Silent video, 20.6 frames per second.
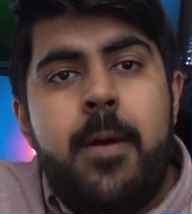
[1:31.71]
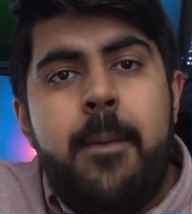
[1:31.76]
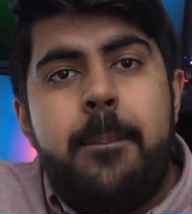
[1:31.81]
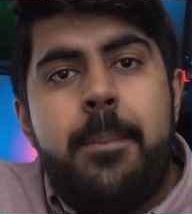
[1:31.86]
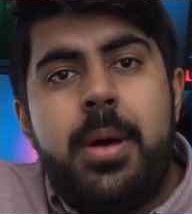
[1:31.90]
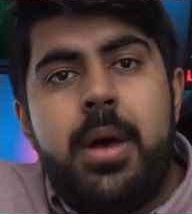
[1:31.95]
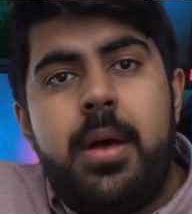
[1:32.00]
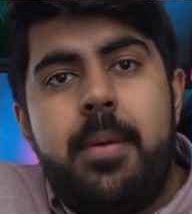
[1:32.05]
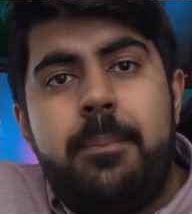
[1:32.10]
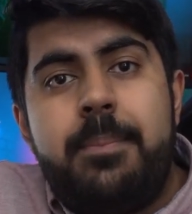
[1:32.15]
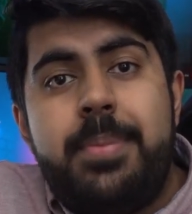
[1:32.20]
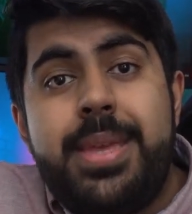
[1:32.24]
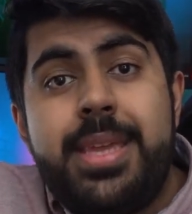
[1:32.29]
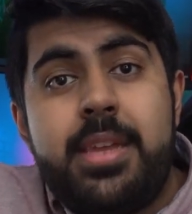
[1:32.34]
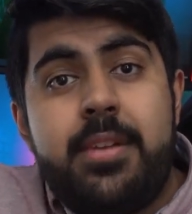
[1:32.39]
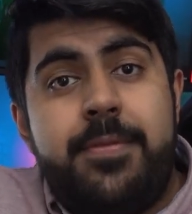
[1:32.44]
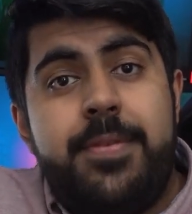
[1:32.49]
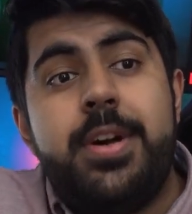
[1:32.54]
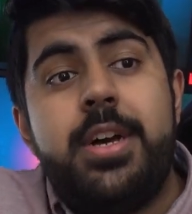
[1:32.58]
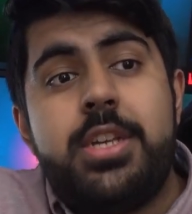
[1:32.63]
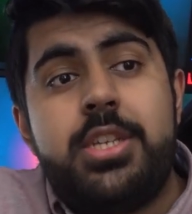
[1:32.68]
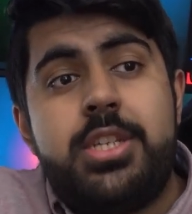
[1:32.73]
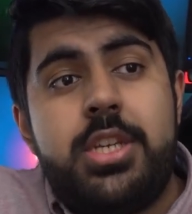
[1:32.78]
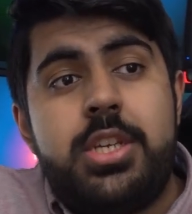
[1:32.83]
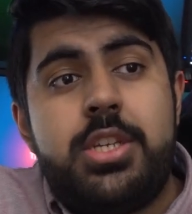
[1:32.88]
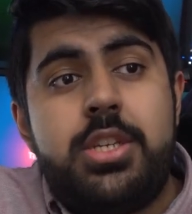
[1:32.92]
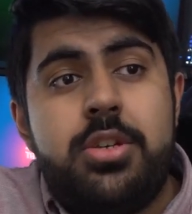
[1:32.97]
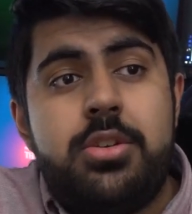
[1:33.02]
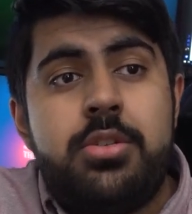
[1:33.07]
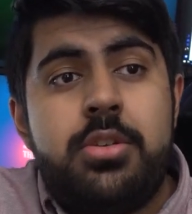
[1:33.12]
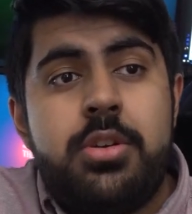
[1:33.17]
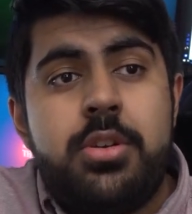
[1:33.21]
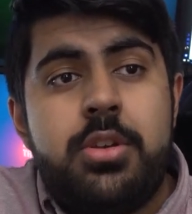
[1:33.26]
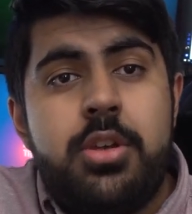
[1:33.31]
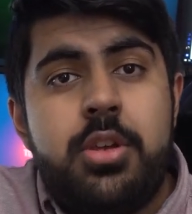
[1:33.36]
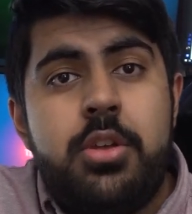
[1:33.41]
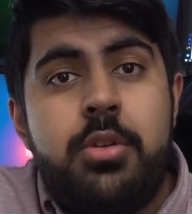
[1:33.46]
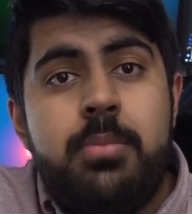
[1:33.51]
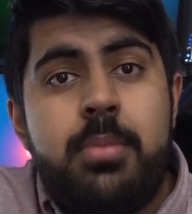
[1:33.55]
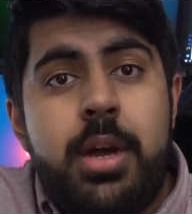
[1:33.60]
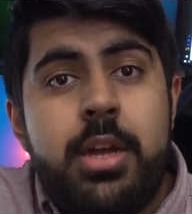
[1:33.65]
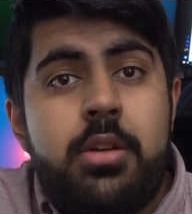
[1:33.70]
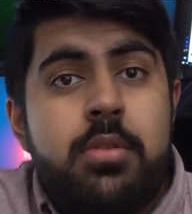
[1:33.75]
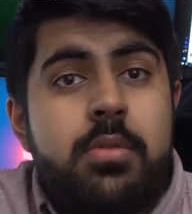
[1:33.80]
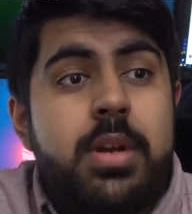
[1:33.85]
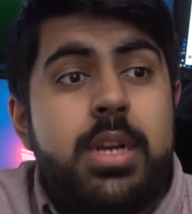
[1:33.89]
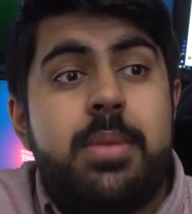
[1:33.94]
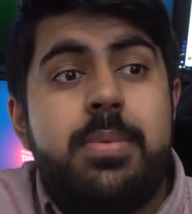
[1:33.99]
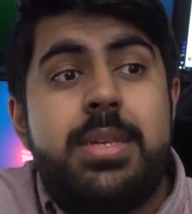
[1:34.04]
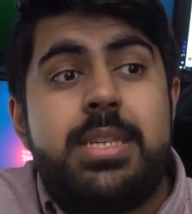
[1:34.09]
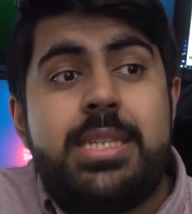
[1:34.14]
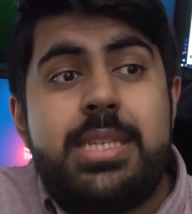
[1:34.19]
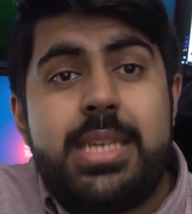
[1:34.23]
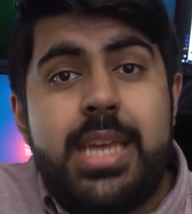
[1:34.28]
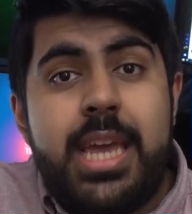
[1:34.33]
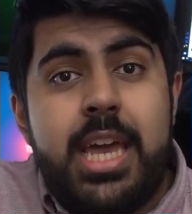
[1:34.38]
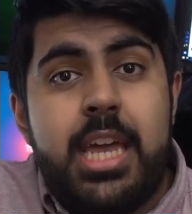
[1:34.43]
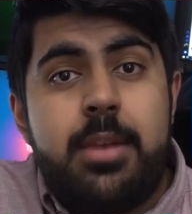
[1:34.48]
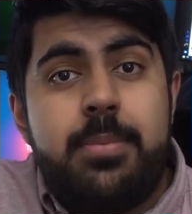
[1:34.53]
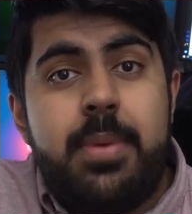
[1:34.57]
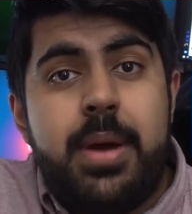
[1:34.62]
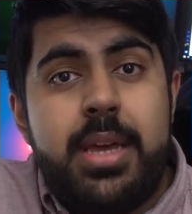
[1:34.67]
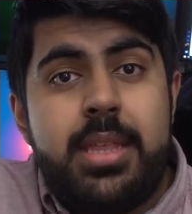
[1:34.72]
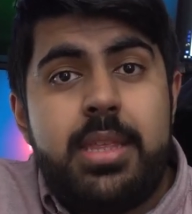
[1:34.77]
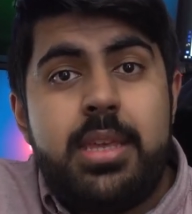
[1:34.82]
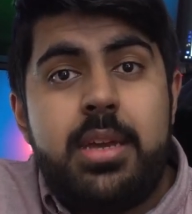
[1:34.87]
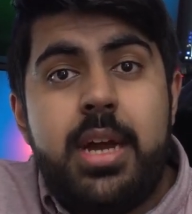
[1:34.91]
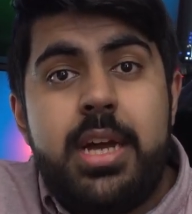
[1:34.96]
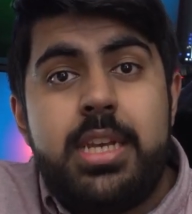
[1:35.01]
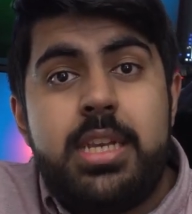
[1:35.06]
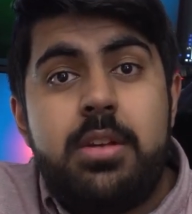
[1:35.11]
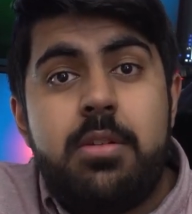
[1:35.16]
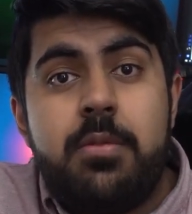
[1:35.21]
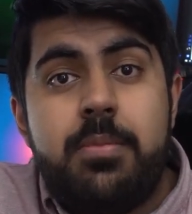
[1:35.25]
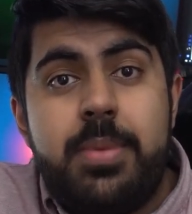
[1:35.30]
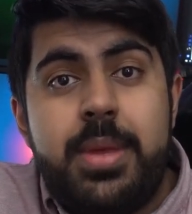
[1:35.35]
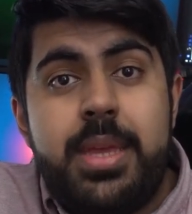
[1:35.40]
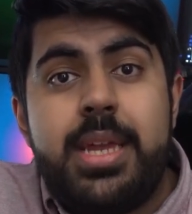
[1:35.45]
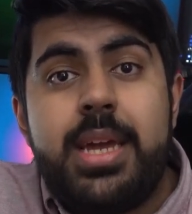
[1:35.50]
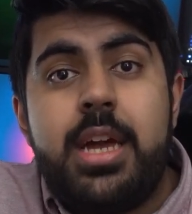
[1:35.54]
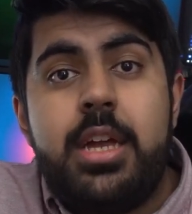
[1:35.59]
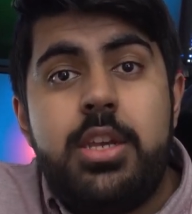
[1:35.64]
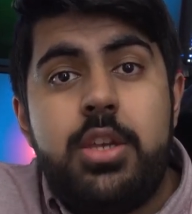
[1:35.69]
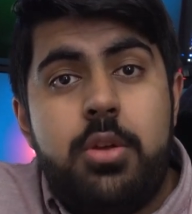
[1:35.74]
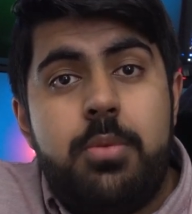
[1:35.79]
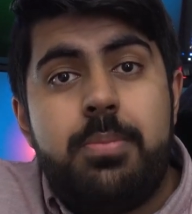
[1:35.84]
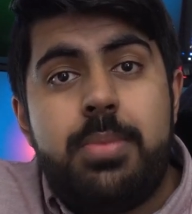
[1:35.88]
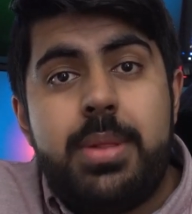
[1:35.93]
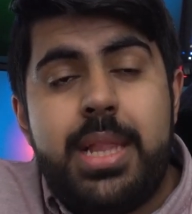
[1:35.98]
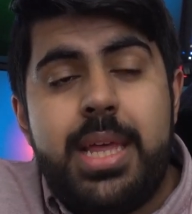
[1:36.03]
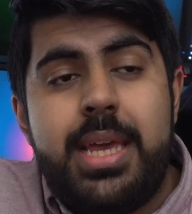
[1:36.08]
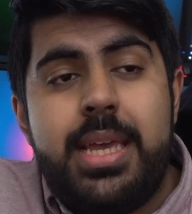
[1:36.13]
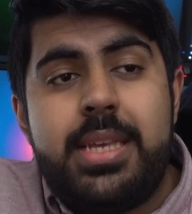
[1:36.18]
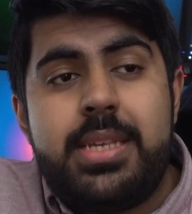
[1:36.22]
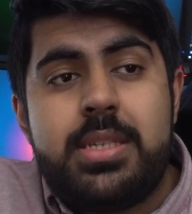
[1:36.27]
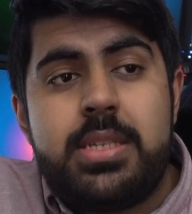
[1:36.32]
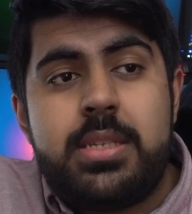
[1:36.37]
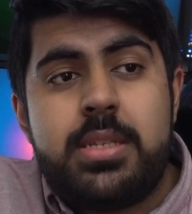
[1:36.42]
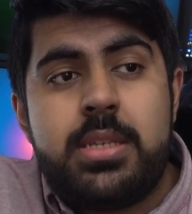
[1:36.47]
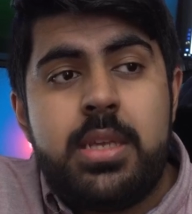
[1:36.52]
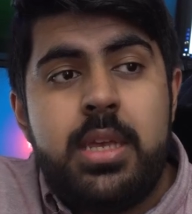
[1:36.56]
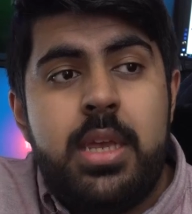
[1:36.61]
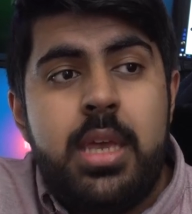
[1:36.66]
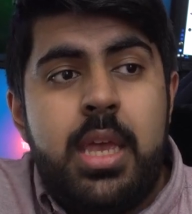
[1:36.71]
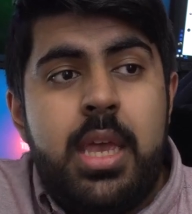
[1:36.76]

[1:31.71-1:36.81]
But being a first year student, you might already be scared by the idea of being at a new place,